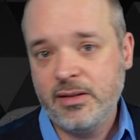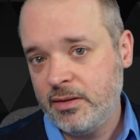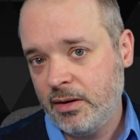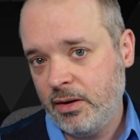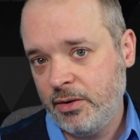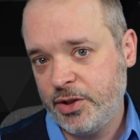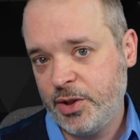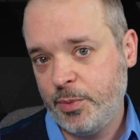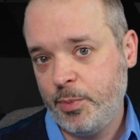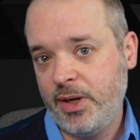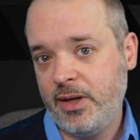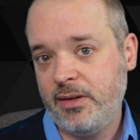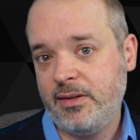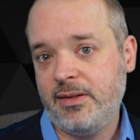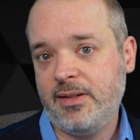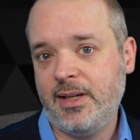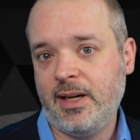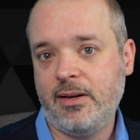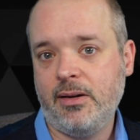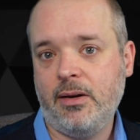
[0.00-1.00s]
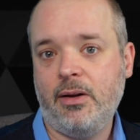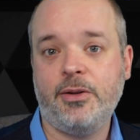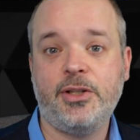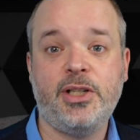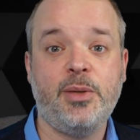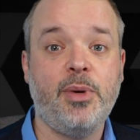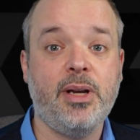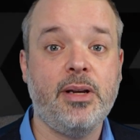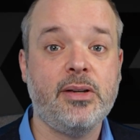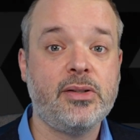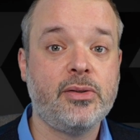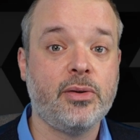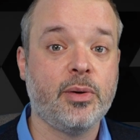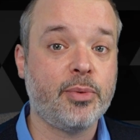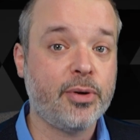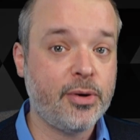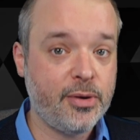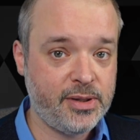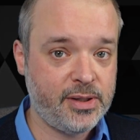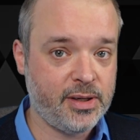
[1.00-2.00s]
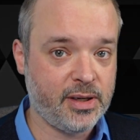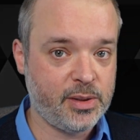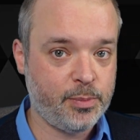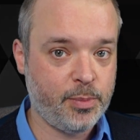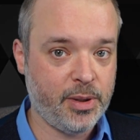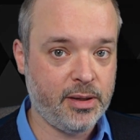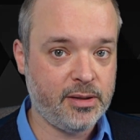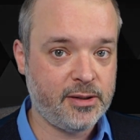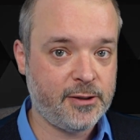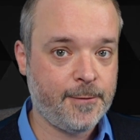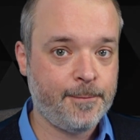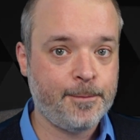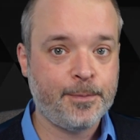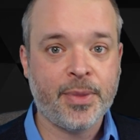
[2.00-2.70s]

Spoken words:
knowledge-based, technology-based, or process-based.